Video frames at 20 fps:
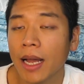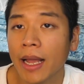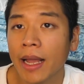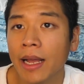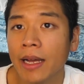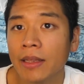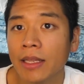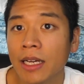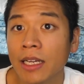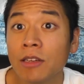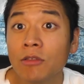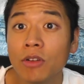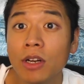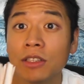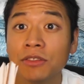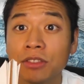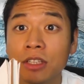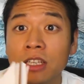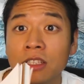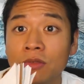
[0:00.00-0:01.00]
And it
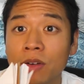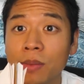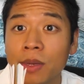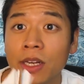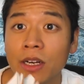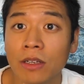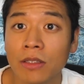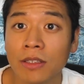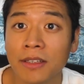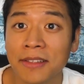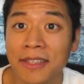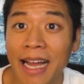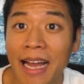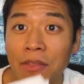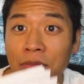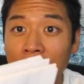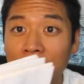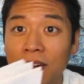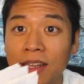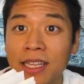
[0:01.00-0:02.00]
really starts from here. The
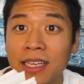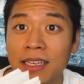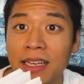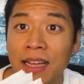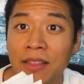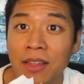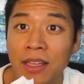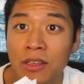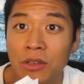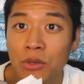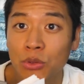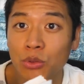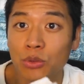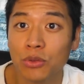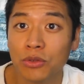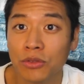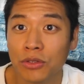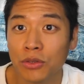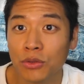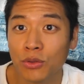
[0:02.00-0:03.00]
not funny, and then
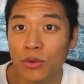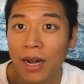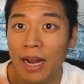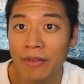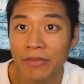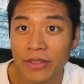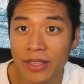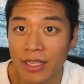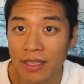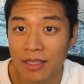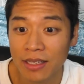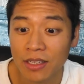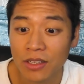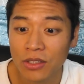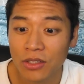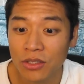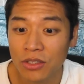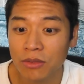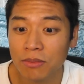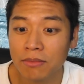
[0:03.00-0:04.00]
you craft it
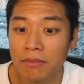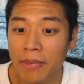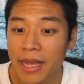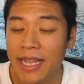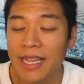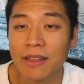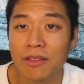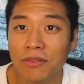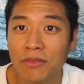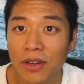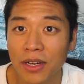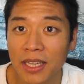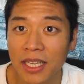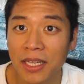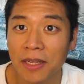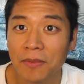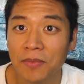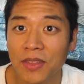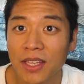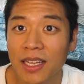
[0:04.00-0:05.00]
to make it
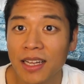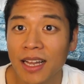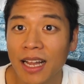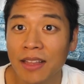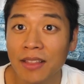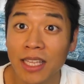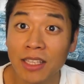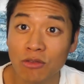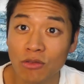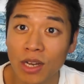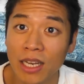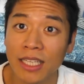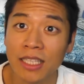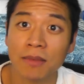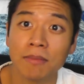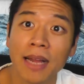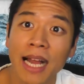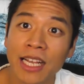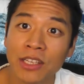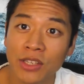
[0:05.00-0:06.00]
funny. And that's really
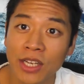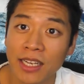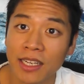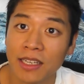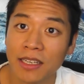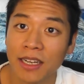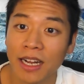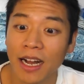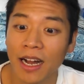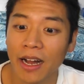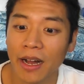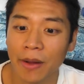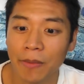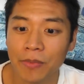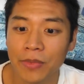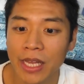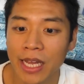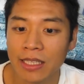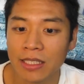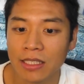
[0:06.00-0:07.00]
the magic.
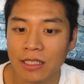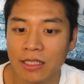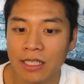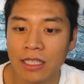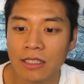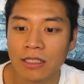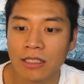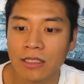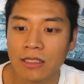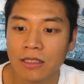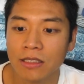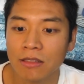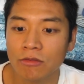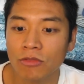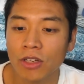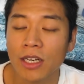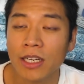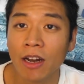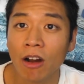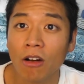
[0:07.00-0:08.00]
That's
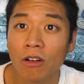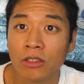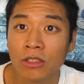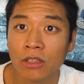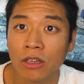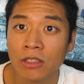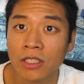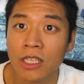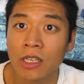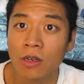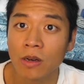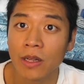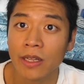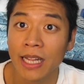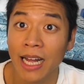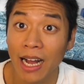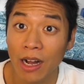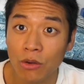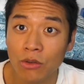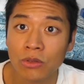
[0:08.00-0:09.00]
really hard to
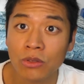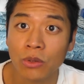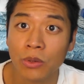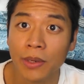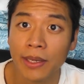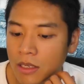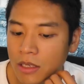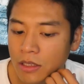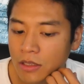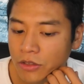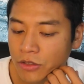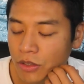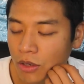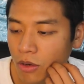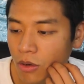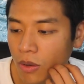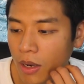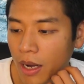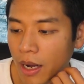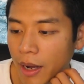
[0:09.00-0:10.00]
articulate how to do it.
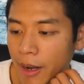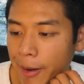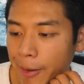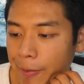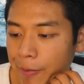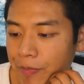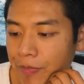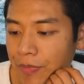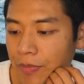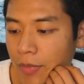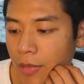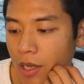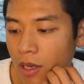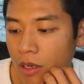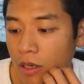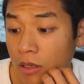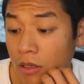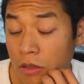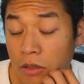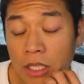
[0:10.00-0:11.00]
So
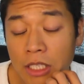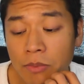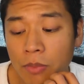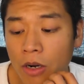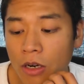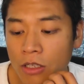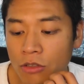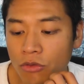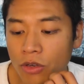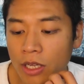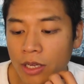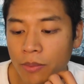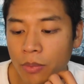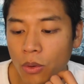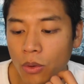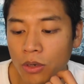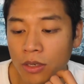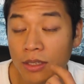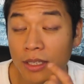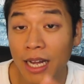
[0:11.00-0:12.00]
this part is really
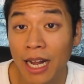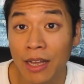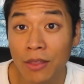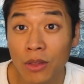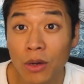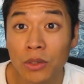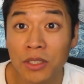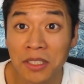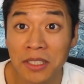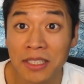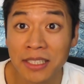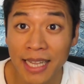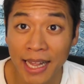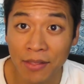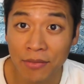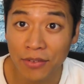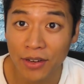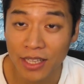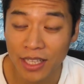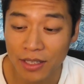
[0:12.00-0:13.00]
important. I know this is
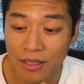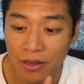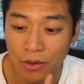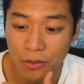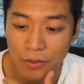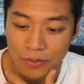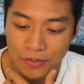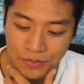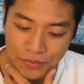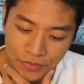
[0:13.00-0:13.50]
not funny, though.